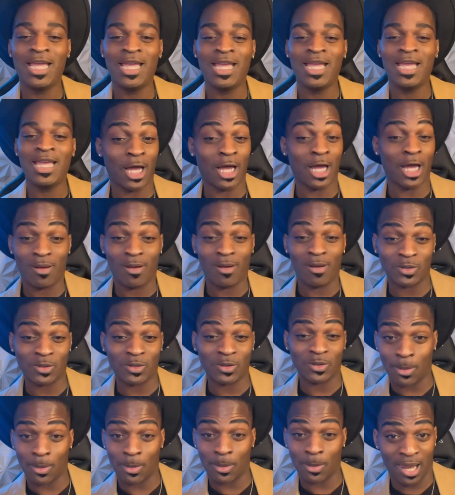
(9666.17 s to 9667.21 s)
Y'all know I was gonna
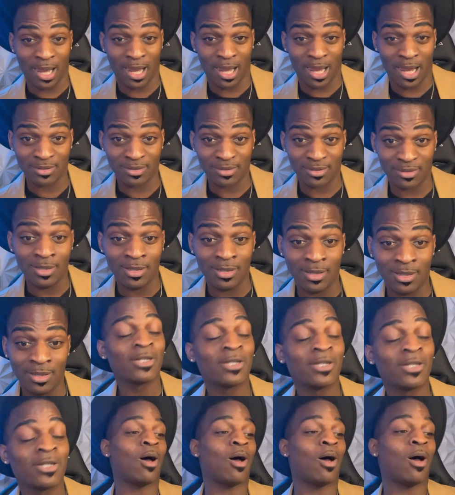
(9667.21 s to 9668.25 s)
start on the block.
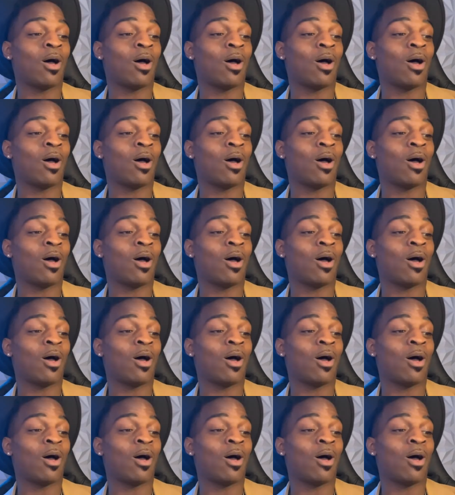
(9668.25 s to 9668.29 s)
So